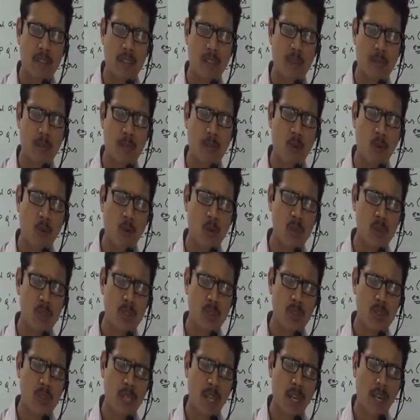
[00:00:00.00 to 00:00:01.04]
That
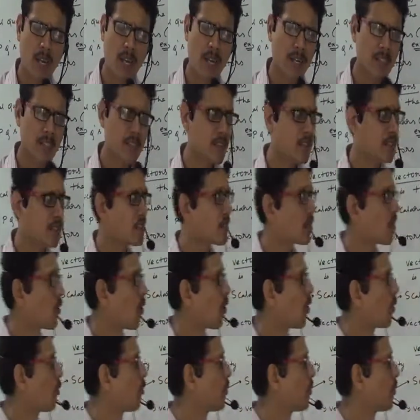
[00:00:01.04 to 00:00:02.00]
force acts